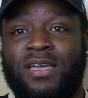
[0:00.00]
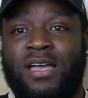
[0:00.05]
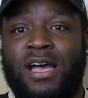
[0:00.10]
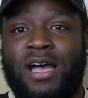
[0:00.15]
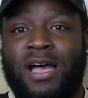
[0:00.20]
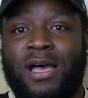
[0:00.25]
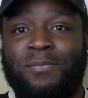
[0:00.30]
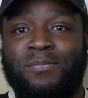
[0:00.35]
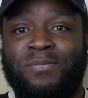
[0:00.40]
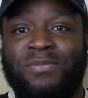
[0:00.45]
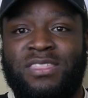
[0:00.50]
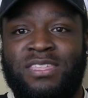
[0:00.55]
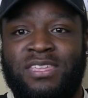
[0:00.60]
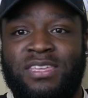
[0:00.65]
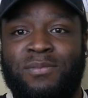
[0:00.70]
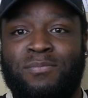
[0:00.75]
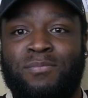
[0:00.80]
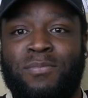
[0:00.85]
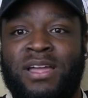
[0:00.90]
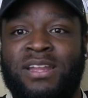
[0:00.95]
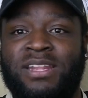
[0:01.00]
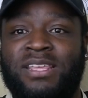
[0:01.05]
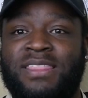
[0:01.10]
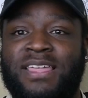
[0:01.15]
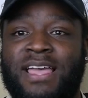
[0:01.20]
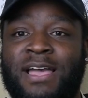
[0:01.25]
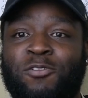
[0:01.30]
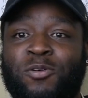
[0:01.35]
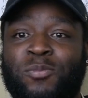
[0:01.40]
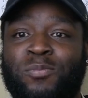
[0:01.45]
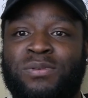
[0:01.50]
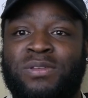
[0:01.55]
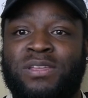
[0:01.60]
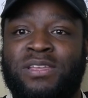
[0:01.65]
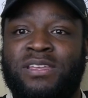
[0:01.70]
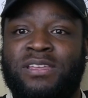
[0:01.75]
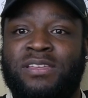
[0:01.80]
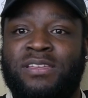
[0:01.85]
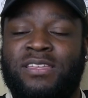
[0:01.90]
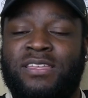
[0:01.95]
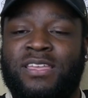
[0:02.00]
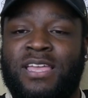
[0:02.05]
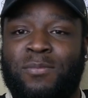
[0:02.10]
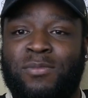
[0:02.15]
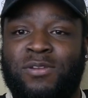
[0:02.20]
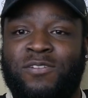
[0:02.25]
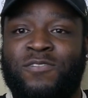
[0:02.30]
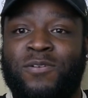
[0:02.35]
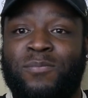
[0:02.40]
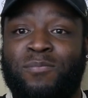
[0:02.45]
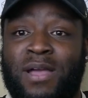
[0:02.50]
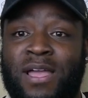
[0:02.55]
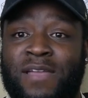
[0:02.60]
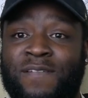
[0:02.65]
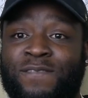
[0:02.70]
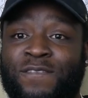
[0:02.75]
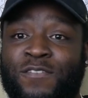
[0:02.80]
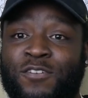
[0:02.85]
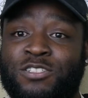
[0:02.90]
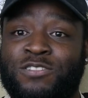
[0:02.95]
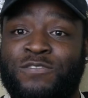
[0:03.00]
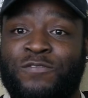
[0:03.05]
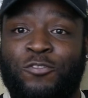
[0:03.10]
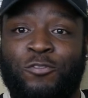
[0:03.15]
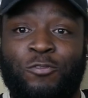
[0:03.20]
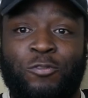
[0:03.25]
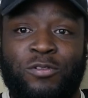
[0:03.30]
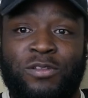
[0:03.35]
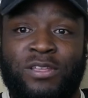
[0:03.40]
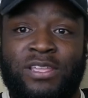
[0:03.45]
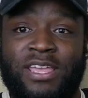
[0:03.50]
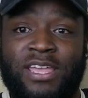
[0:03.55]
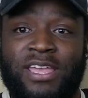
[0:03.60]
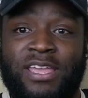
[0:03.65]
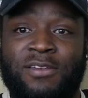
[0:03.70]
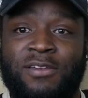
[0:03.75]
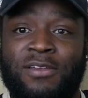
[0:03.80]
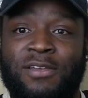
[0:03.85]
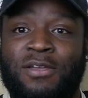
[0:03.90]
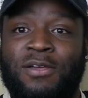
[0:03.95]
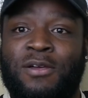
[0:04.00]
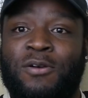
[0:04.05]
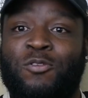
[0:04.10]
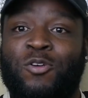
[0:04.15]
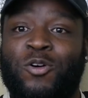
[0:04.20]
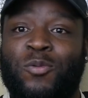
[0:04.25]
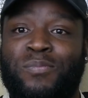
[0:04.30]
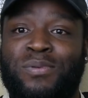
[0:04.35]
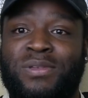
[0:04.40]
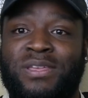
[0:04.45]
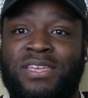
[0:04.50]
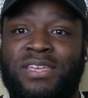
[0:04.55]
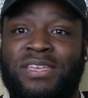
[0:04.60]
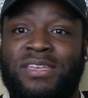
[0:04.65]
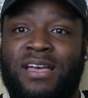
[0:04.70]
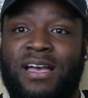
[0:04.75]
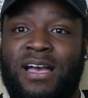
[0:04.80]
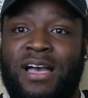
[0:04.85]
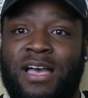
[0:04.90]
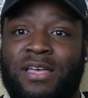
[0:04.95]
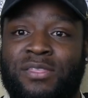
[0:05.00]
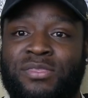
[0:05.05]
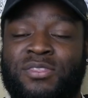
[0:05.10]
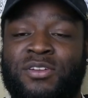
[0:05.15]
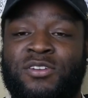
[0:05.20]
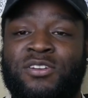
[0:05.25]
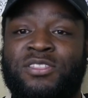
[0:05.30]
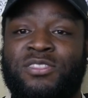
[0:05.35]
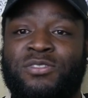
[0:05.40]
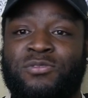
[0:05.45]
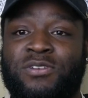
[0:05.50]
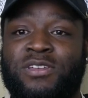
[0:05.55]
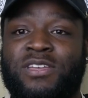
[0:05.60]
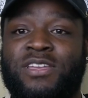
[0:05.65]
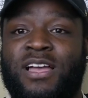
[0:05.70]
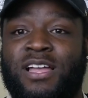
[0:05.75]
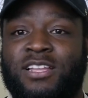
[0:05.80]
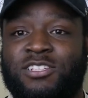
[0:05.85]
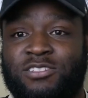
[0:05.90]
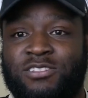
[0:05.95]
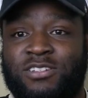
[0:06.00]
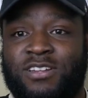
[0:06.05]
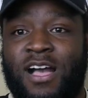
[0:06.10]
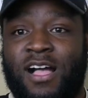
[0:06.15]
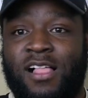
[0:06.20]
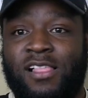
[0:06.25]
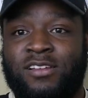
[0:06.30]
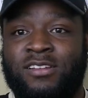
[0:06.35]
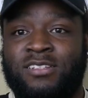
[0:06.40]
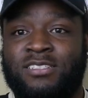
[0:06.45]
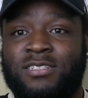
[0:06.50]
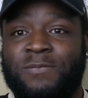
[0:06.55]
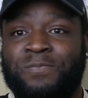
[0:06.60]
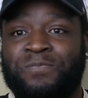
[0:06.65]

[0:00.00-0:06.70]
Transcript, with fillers: um, the money that will be coming from my first 401k will be uh, $3,300.